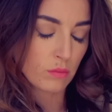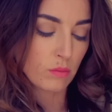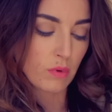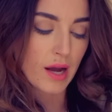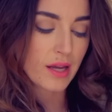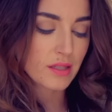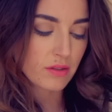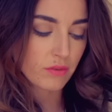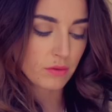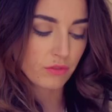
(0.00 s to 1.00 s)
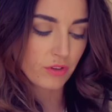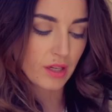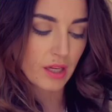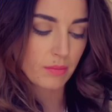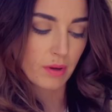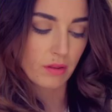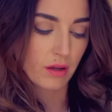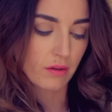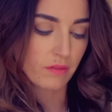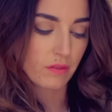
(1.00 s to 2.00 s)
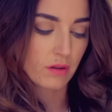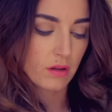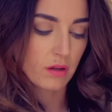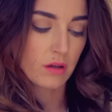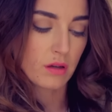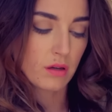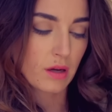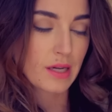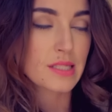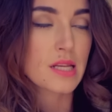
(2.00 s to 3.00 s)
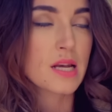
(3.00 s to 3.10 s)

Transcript: Why is everyone freaking out about love? That is